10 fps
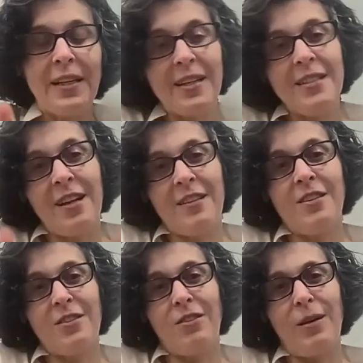but that doesn't
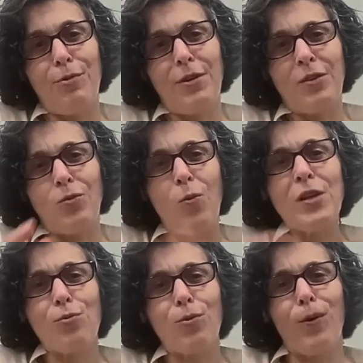necessarily predict
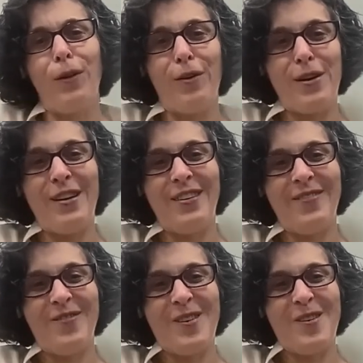which rural area
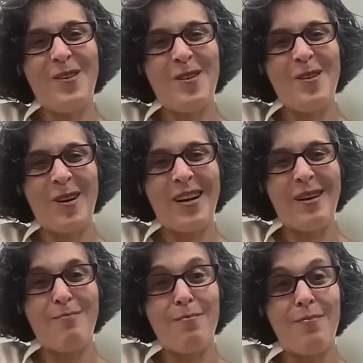you're
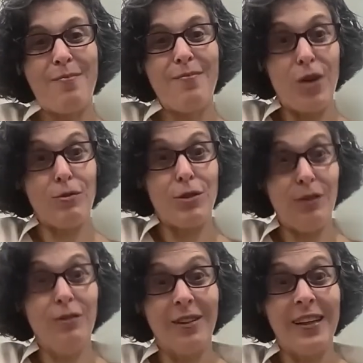going to go
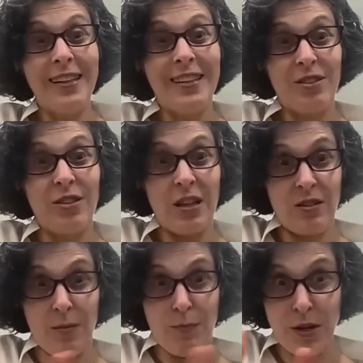to, right?
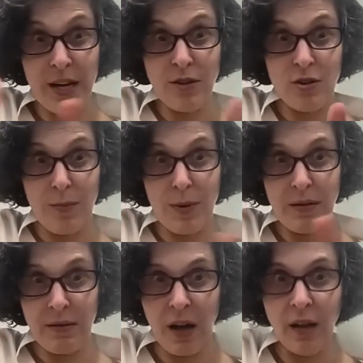It's a predictor,
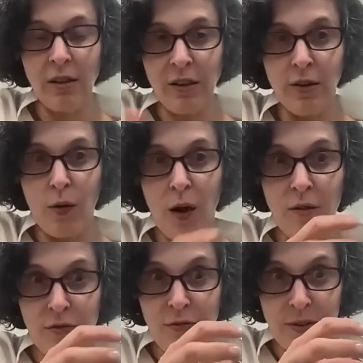but unclear
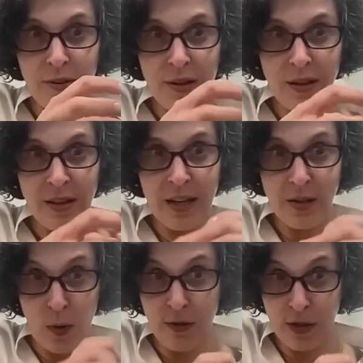of
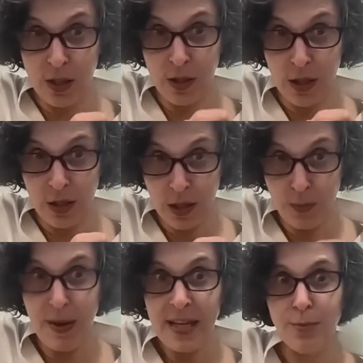whether it's
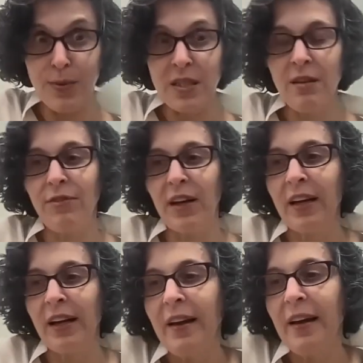space
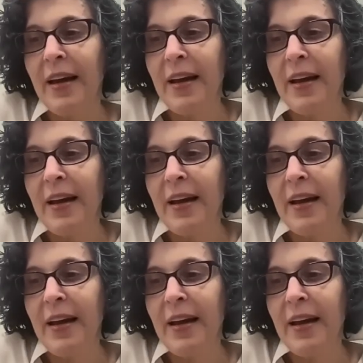specific.